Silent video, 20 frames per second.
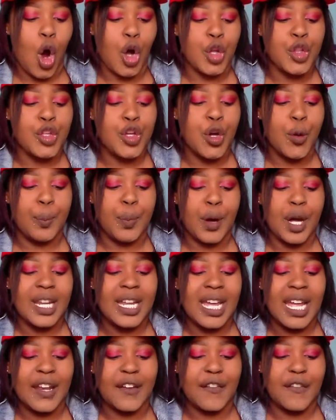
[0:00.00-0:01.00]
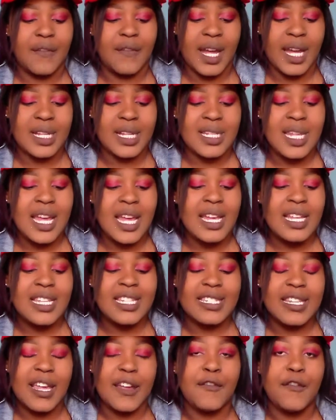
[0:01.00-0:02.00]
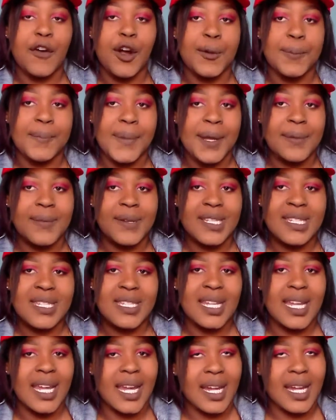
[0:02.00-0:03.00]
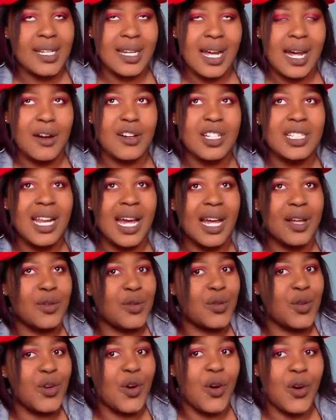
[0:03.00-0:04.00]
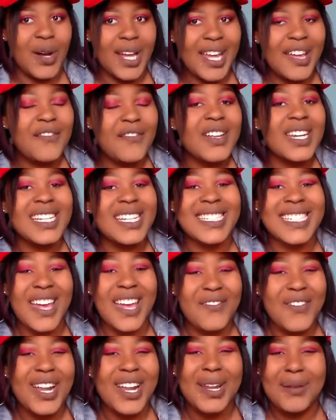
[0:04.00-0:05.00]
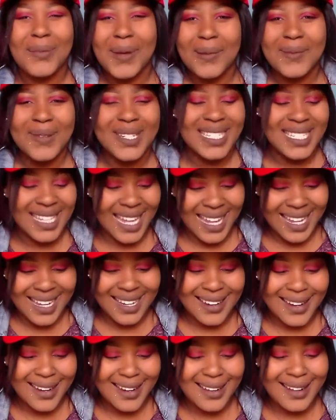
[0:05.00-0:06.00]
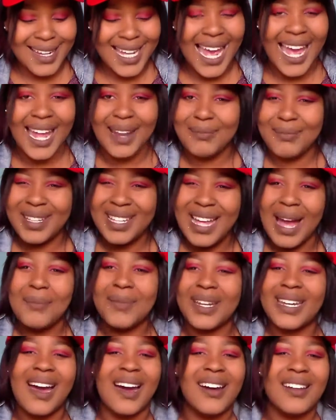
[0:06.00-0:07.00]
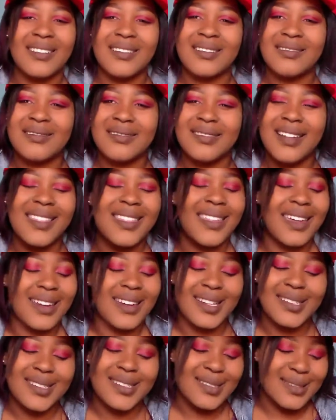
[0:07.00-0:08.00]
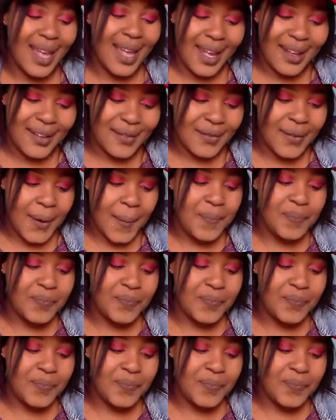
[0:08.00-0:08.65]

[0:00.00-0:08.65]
on your body and face, safe on baby skin. I was like, you know, if it is safe on a baby's skin, and me, I'm an adult, then it's safe.